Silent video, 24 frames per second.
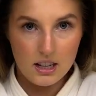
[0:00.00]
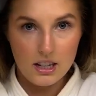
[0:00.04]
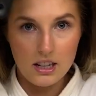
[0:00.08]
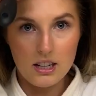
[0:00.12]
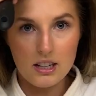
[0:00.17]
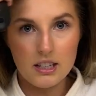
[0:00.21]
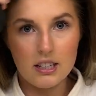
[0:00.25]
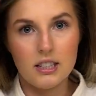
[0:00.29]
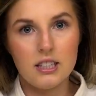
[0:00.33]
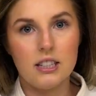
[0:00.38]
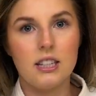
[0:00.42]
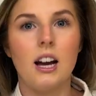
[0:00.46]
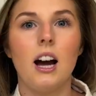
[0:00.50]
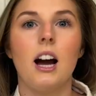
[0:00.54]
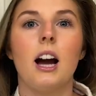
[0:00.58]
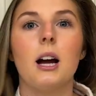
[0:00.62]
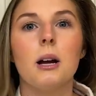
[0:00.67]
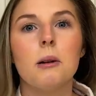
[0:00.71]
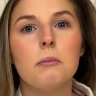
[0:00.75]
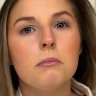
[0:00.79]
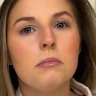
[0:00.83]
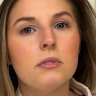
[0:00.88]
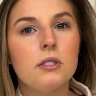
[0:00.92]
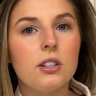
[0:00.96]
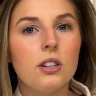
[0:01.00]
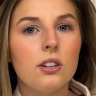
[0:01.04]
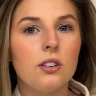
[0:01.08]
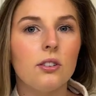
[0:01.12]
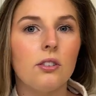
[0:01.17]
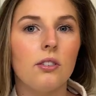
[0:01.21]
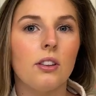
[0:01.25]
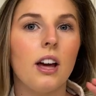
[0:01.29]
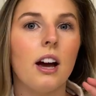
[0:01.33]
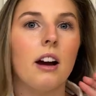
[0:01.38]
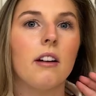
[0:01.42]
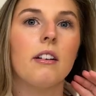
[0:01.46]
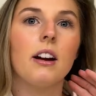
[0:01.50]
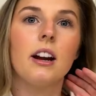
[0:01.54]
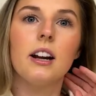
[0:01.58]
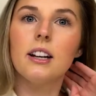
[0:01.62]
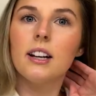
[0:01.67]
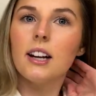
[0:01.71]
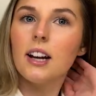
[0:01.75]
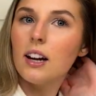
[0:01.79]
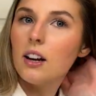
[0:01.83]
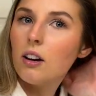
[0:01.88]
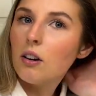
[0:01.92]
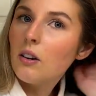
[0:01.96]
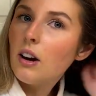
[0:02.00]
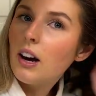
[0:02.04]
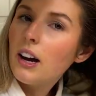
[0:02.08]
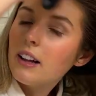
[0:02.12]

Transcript: it's time to do that right now.